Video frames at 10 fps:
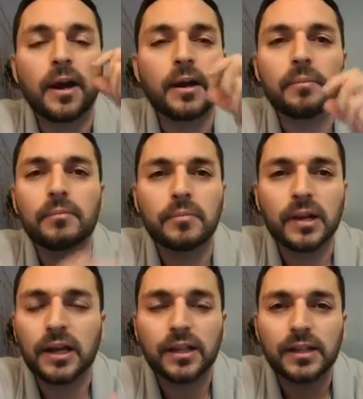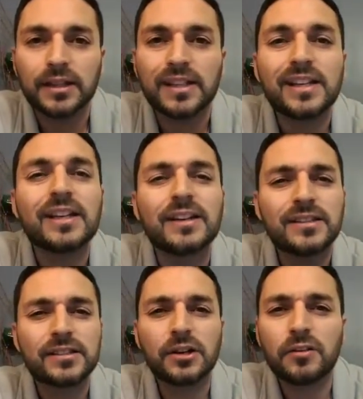and like it is
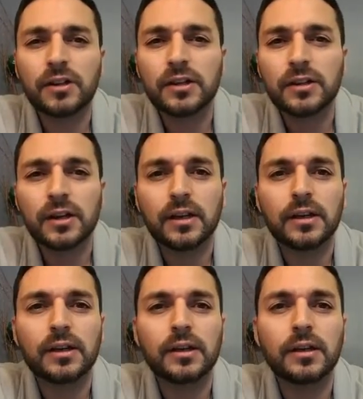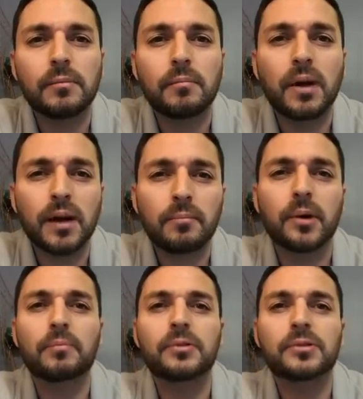serving my
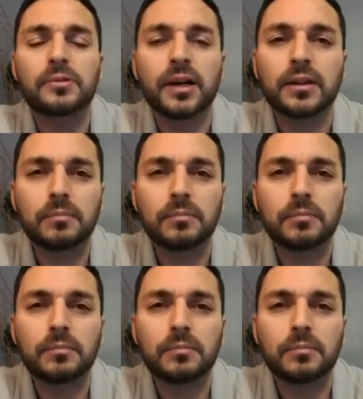purpose, right?